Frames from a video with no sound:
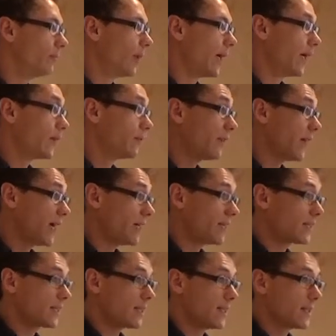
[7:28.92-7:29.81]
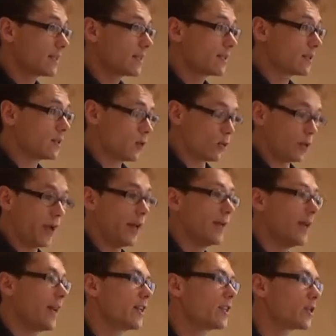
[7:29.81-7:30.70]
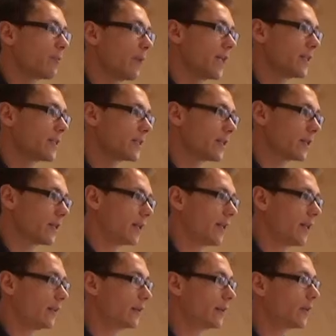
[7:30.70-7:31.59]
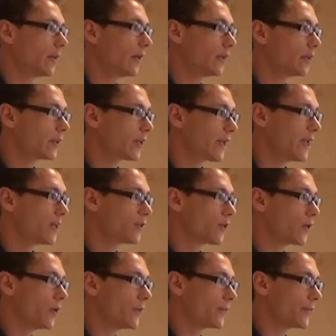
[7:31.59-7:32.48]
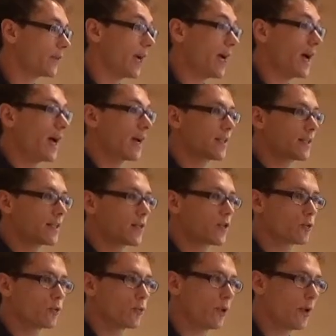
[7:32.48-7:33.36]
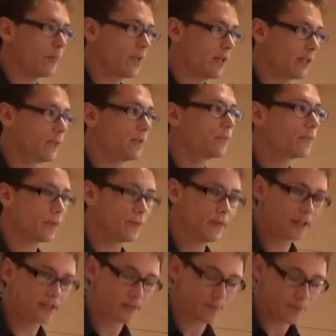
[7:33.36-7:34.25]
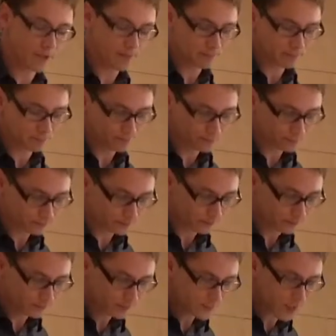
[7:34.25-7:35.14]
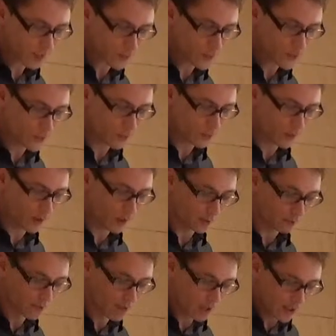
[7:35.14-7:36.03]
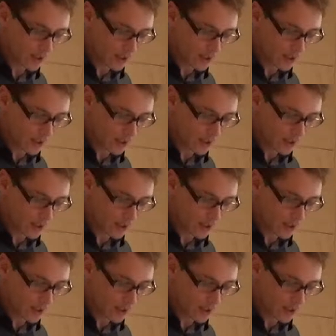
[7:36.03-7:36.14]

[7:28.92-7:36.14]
advances or enhancements in the case of access to remedy for victims. So